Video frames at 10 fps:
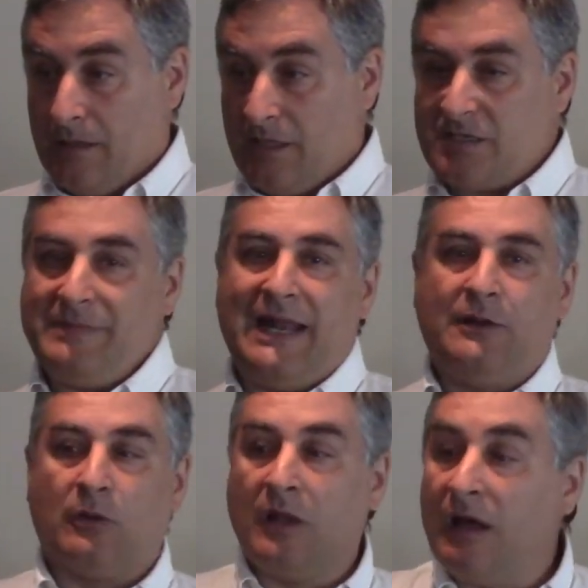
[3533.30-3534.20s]
Doesn't mean I
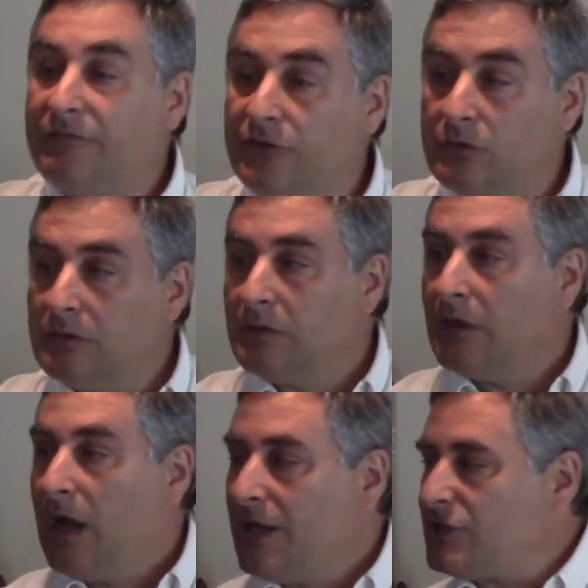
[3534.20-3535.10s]
don't love you.
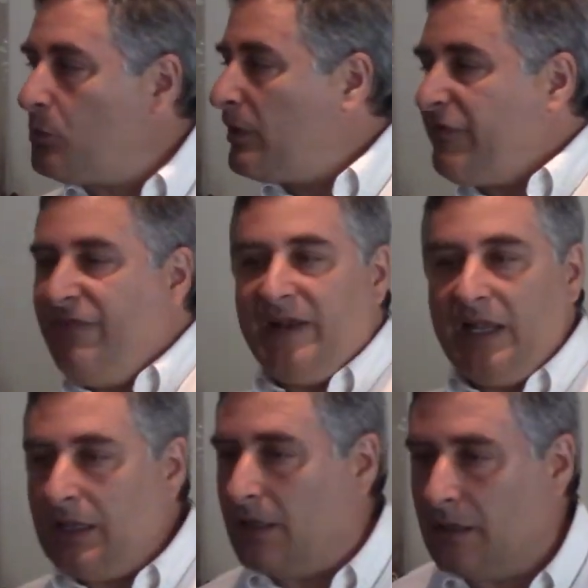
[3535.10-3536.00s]
I just don't want to fit
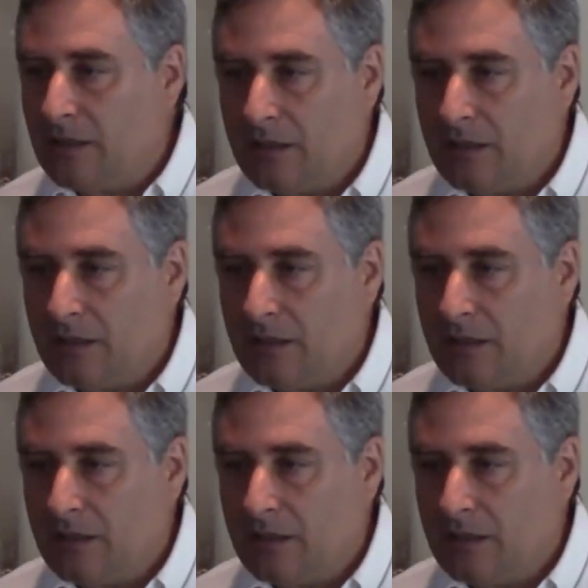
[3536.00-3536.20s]
in.